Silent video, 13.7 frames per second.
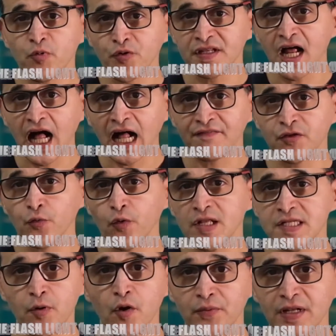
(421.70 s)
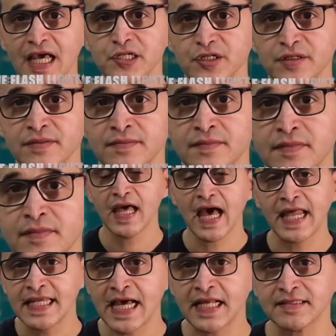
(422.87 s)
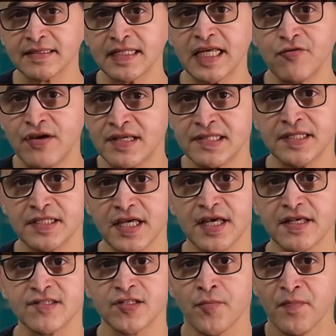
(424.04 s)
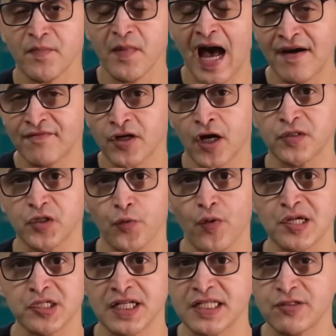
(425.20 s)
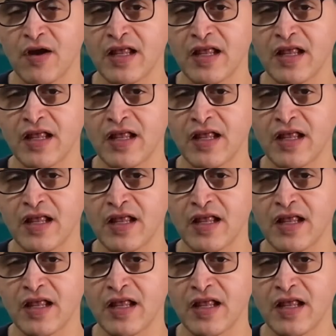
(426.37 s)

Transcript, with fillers: more than half the world's population. And yet, in recent years, some have come to question its